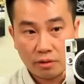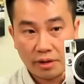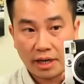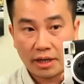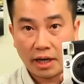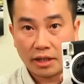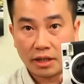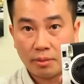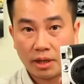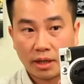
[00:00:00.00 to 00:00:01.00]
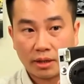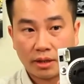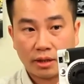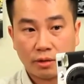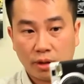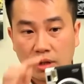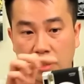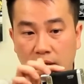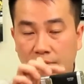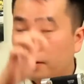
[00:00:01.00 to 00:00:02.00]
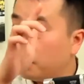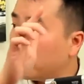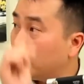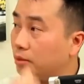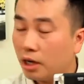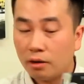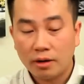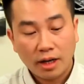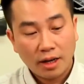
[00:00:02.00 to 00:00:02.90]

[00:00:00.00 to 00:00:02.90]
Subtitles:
orientation because this is where the film comes out.